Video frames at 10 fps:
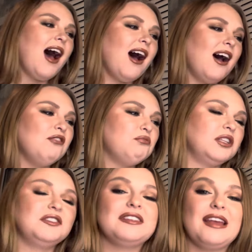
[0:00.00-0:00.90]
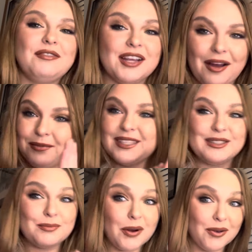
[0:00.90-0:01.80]
I've been saving up these
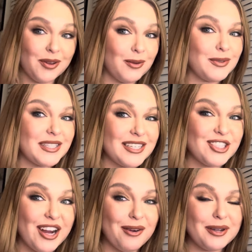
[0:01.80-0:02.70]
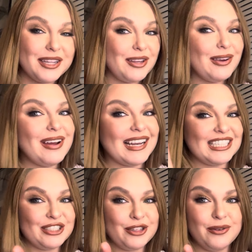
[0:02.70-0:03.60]
perfumes to share with you, and I
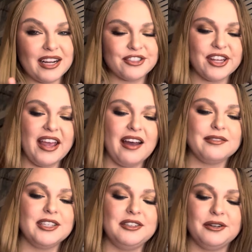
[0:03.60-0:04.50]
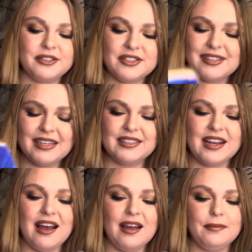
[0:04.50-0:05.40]
do actually have the notes this
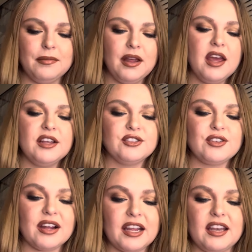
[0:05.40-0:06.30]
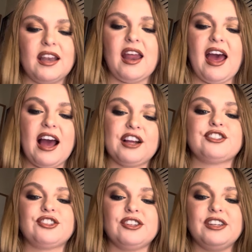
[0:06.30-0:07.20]
time so I can
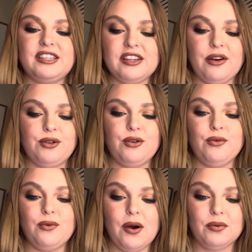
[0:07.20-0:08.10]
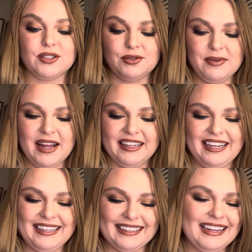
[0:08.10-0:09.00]
actually tell you what we're
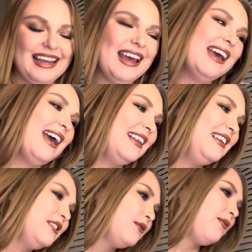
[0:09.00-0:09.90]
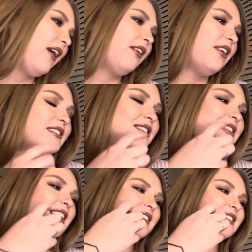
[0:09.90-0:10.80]
smelling and these
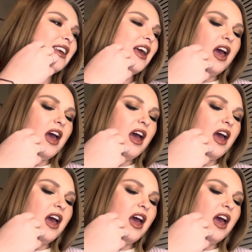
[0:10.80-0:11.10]
fragrances.